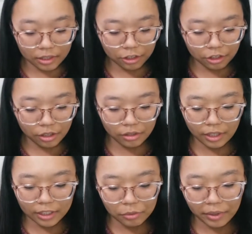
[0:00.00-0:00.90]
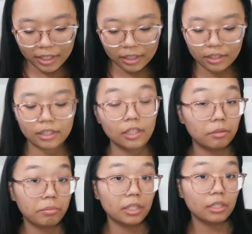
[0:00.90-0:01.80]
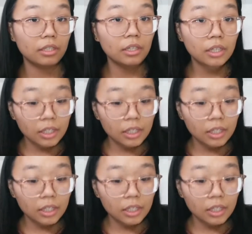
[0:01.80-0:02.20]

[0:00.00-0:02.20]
So that's why I thought it'd be